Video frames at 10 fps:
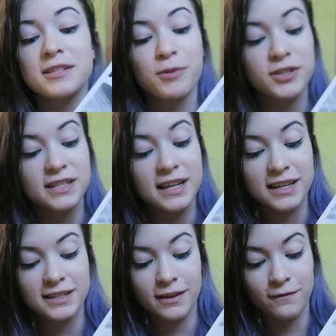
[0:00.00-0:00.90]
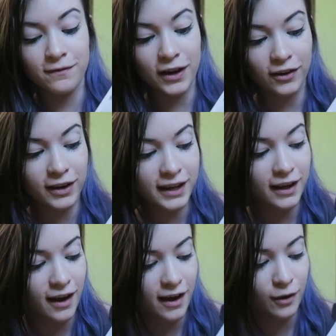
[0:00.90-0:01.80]
this person is very
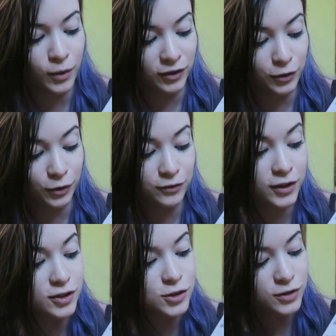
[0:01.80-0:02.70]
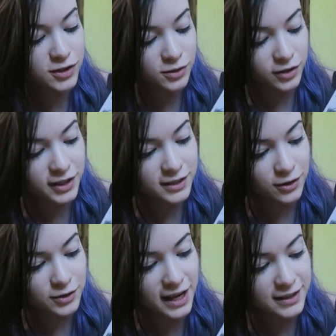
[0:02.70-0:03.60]
well known for their short stories.
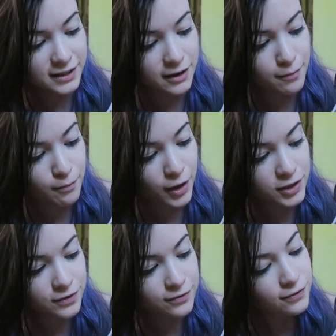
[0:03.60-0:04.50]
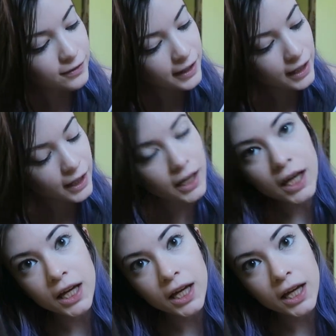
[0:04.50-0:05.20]
Otessa Moshfegh?